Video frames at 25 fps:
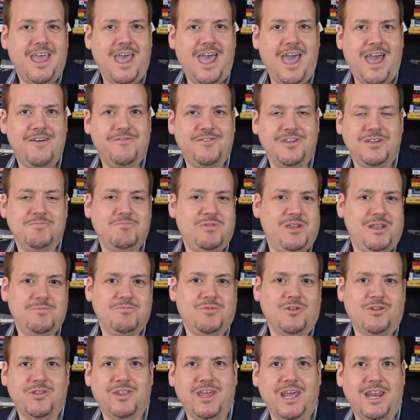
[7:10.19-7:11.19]
having
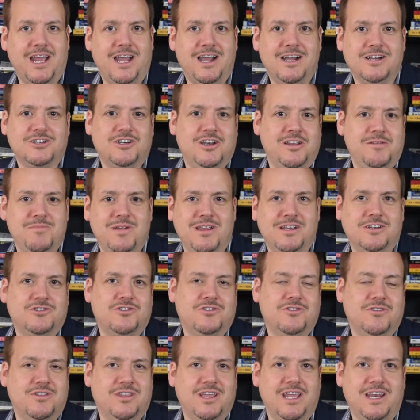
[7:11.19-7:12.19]
people that actually make
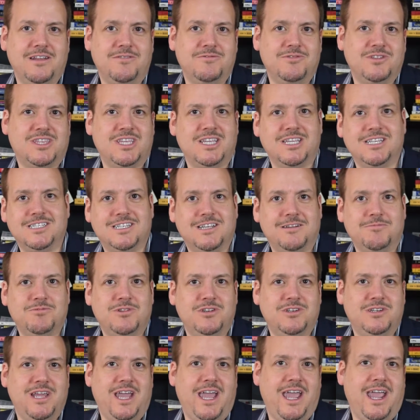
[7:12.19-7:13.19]
sure that everything is up
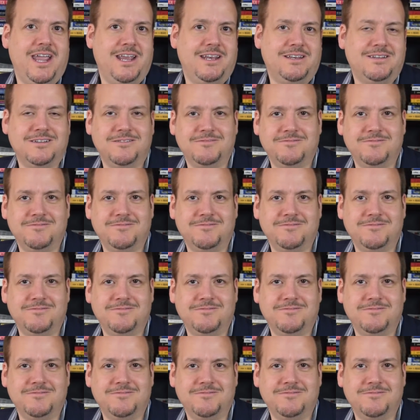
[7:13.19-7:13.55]
to date.